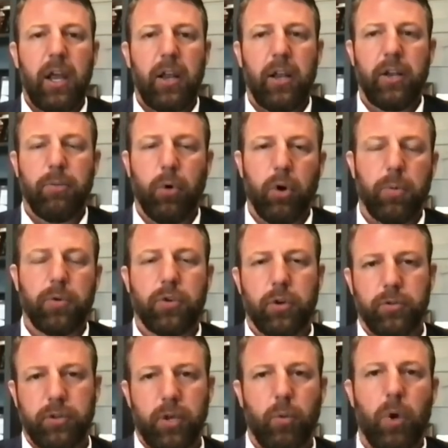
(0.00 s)
And the border
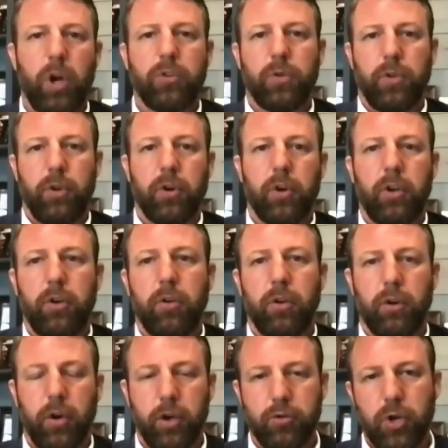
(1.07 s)
patrol said, "Watch what they're going to do. They're
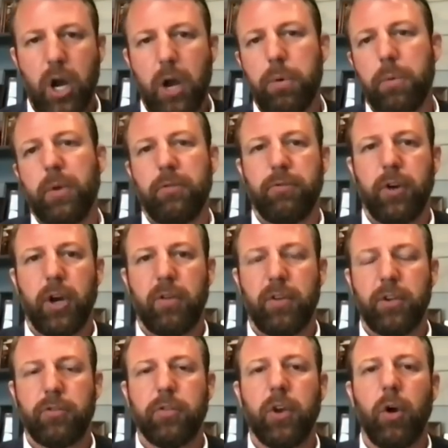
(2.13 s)
going to drop them in front of
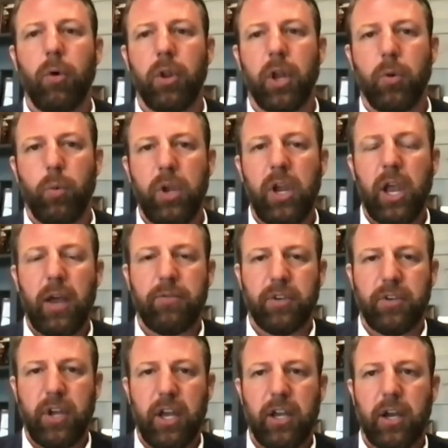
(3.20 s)
us, knowing that we have
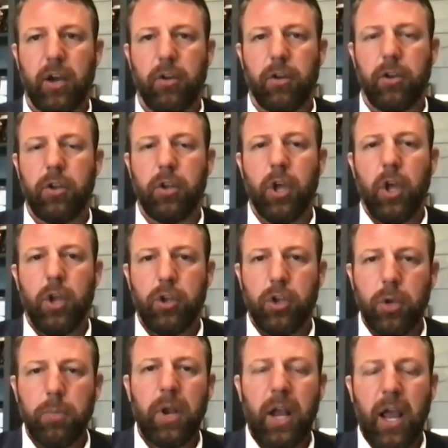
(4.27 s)
to take care of the
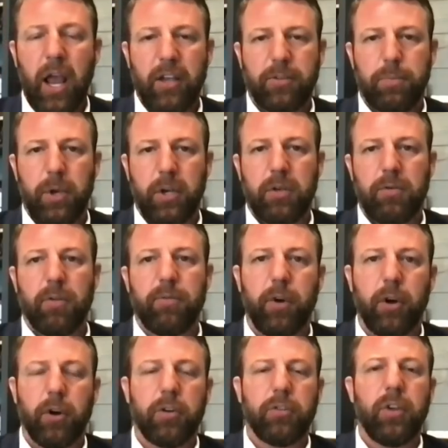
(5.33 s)
human aspect of it
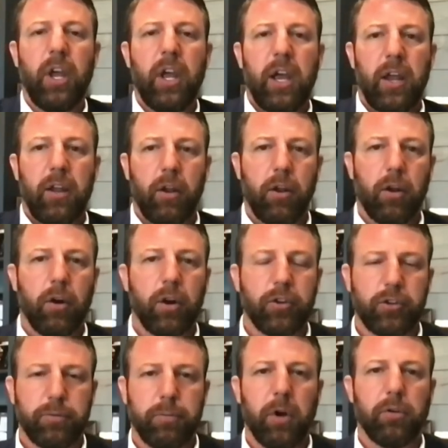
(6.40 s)
first, and then they're going to
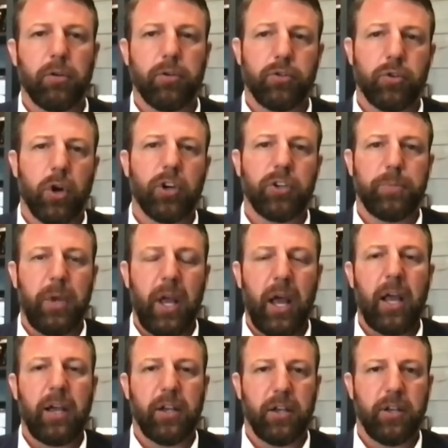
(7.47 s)
smuggle drugs
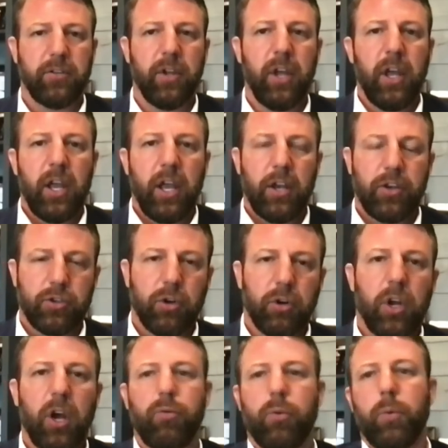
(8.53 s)
behind us." And sure
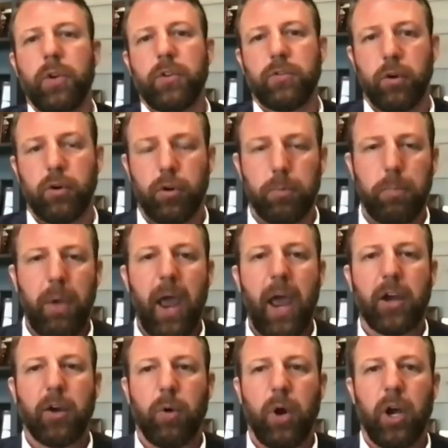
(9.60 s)
enough, when we circled
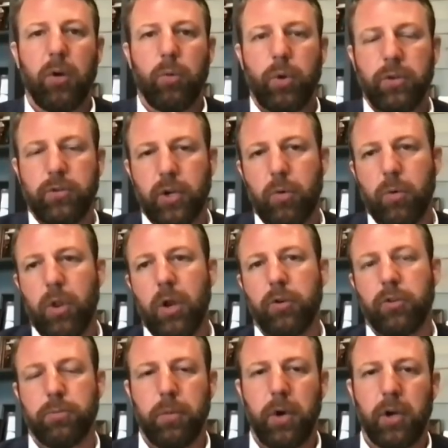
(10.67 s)
back around, we saw where they were
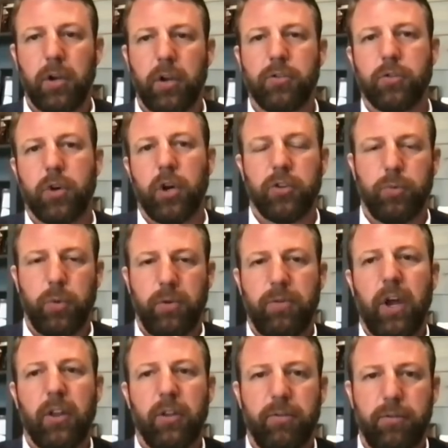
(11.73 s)
smuggling drugs. We
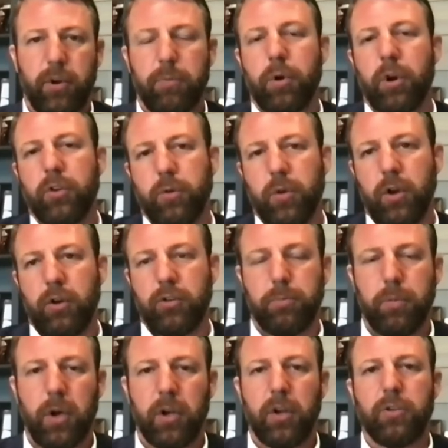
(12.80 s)
found the footprints where they were
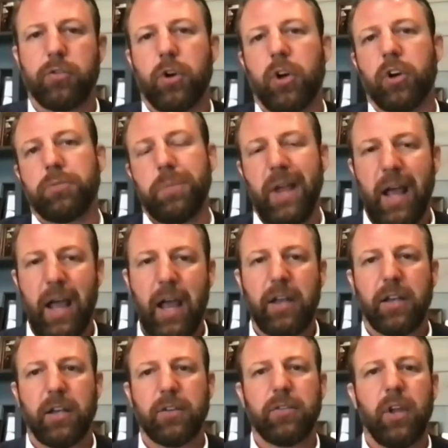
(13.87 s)
smuggling drugs behind
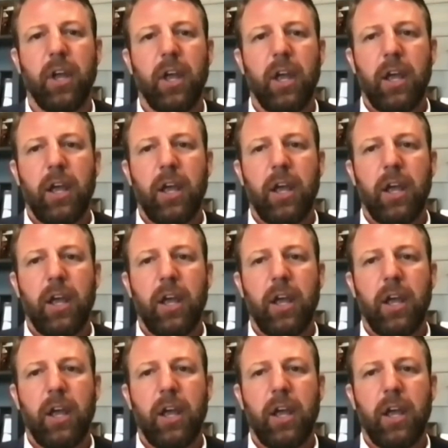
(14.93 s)
us.